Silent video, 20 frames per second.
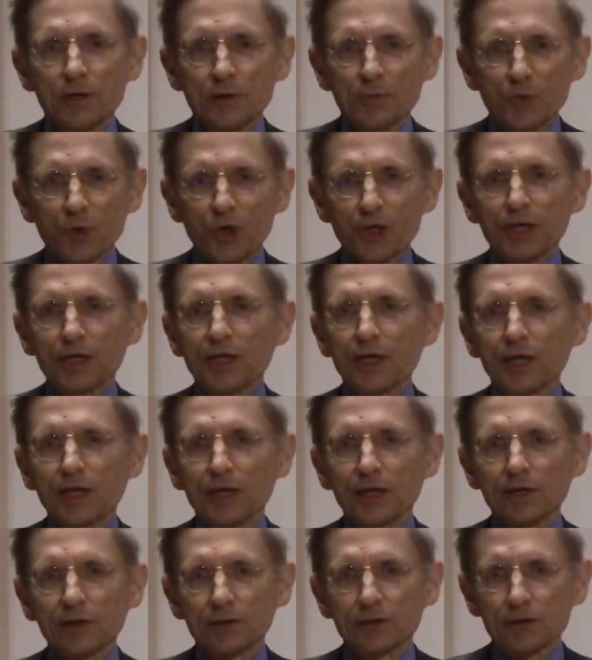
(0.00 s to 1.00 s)

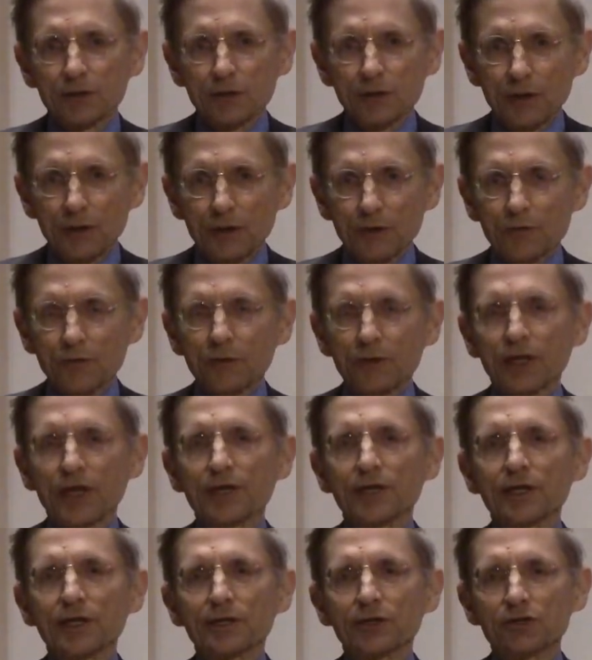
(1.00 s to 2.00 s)
Marketing,
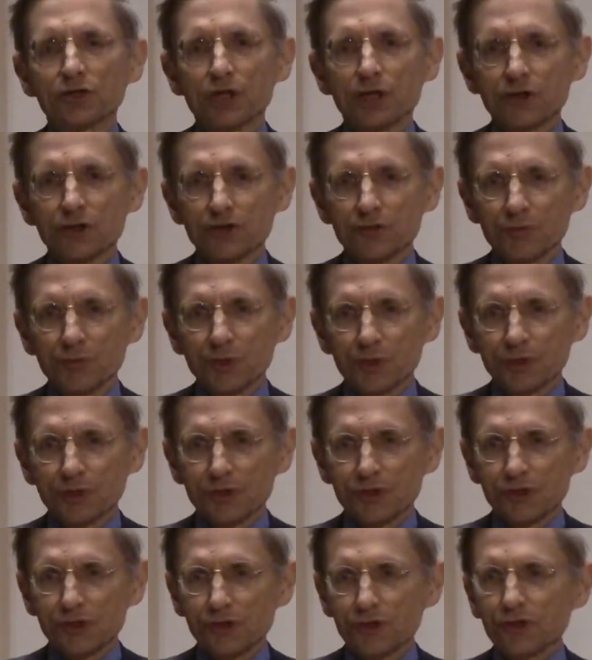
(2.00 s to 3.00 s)
lending
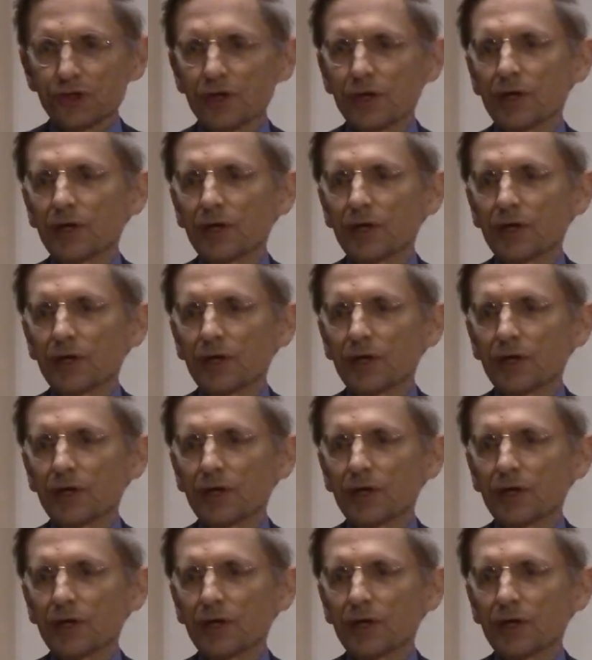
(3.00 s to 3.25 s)
judgments,